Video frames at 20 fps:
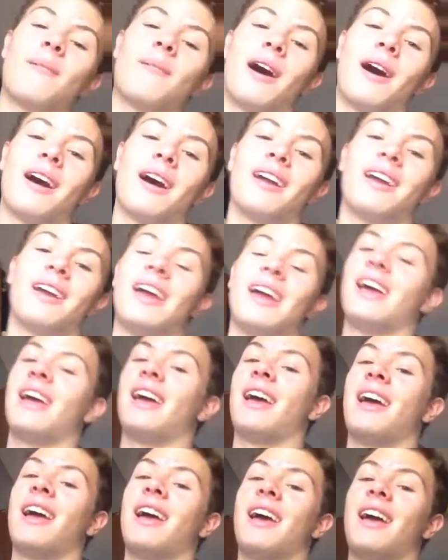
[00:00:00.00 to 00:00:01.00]
by.
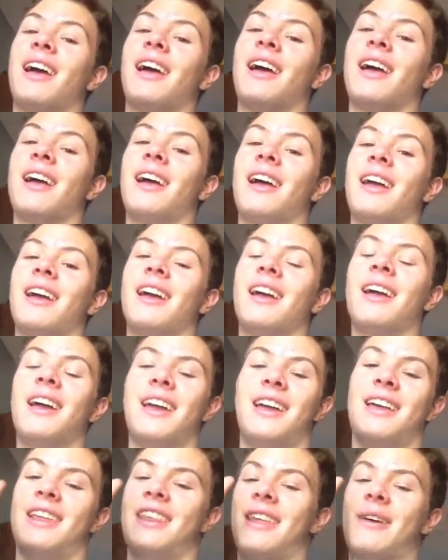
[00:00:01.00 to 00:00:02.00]

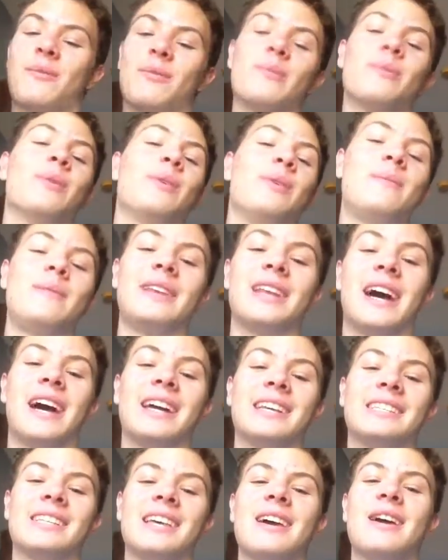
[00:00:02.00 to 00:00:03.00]
And that would really be
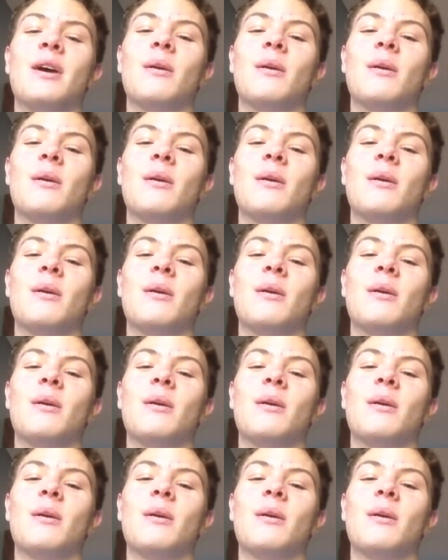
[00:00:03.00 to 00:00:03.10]
nice.